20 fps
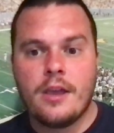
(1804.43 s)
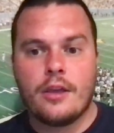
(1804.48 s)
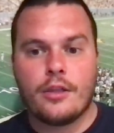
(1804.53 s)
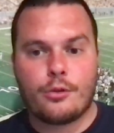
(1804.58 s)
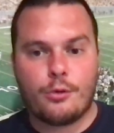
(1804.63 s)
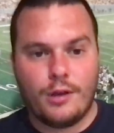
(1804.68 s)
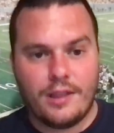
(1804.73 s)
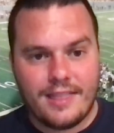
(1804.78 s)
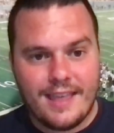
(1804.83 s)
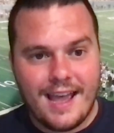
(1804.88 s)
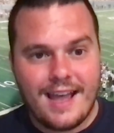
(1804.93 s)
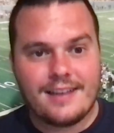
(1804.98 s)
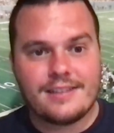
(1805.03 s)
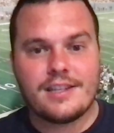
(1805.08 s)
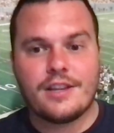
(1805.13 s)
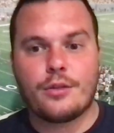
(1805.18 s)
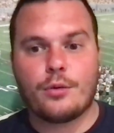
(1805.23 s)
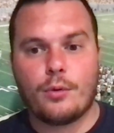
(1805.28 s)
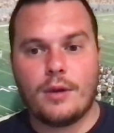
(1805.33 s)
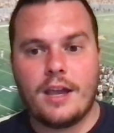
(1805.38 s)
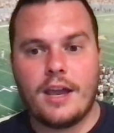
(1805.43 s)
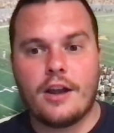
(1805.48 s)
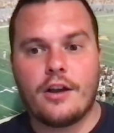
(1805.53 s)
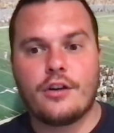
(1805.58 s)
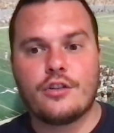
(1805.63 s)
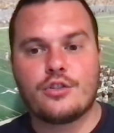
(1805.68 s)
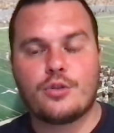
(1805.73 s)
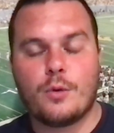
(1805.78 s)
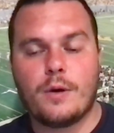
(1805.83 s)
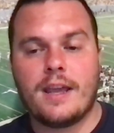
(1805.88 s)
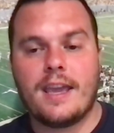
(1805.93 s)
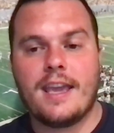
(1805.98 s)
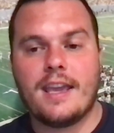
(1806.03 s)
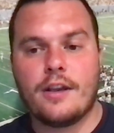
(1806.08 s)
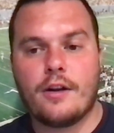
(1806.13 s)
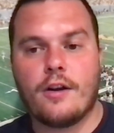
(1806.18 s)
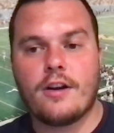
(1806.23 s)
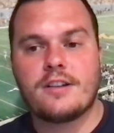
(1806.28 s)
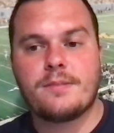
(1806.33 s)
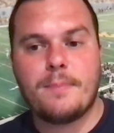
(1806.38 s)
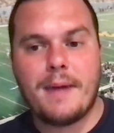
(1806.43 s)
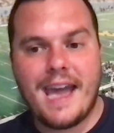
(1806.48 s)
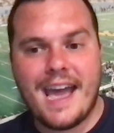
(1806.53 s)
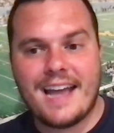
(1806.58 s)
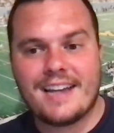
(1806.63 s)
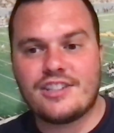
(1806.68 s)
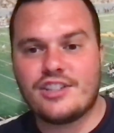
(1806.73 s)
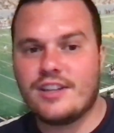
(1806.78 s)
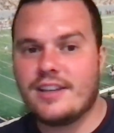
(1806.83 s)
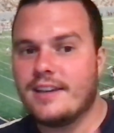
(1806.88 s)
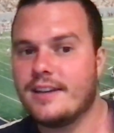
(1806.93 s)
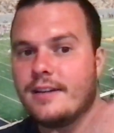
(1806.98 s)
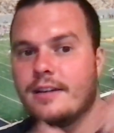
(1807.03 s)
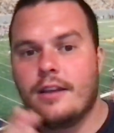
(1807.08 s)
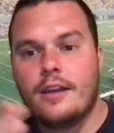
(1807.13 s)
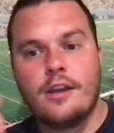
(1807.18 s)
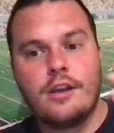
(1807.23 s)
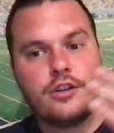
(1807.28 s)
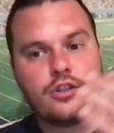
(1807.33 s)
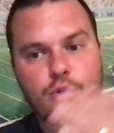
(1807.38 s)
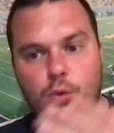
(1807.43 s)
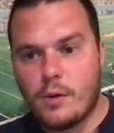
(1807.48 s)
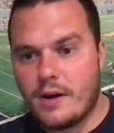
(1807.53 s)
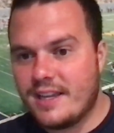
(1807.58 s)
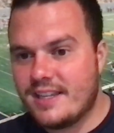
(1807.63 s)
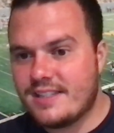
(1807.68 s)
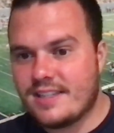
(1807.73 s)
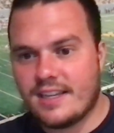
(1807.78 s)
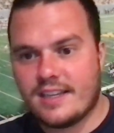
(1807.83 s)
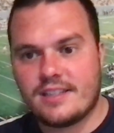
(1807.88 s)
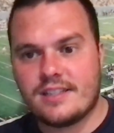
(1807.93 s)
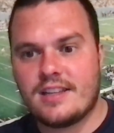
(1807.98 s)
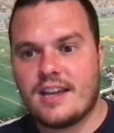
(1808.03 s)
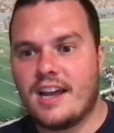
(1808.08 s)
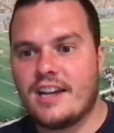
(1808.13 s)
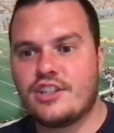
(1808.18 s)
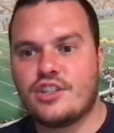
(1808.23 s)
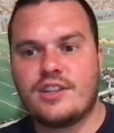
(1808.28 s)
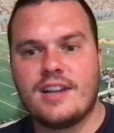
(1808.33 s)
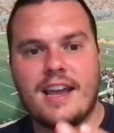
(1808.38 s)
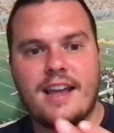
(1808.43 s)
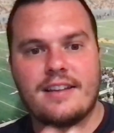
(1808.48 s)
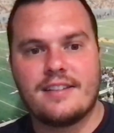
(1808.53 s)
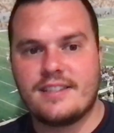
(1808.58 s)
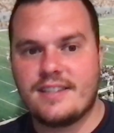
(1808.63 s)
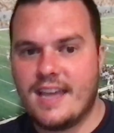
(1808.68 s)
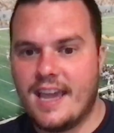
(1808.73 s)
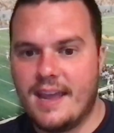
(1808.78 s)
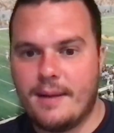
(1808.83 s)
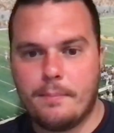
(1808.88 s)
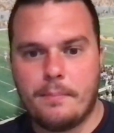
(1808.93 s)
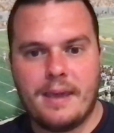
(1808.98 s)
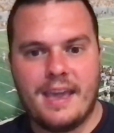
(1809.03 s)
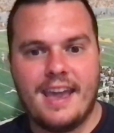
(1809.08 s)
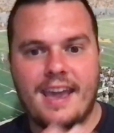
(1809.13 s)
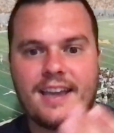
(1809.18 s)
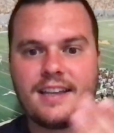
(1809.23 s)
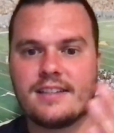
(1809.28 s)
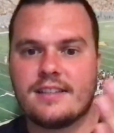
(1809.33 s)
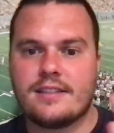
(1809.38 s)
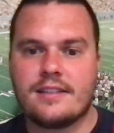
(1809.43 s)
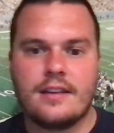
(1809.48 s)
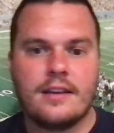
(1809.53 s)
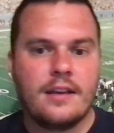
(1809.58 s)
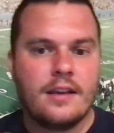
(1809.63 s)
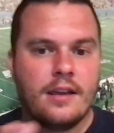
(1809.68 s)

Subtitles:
3,328 yards passing, 26 touchdowns, 10 picks,